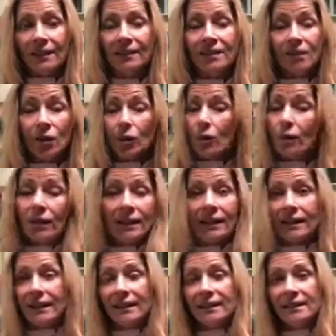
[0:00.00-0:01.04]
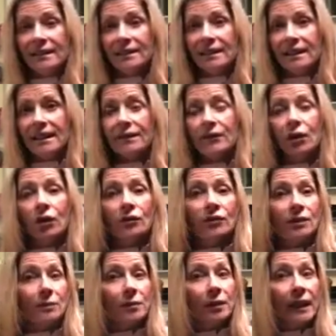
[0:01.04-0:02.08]
so it's
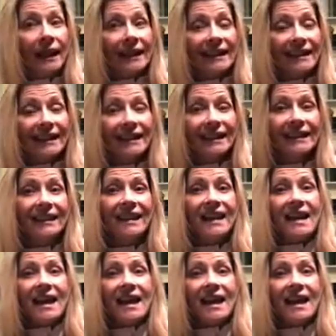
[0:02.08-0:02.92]
involved in planking,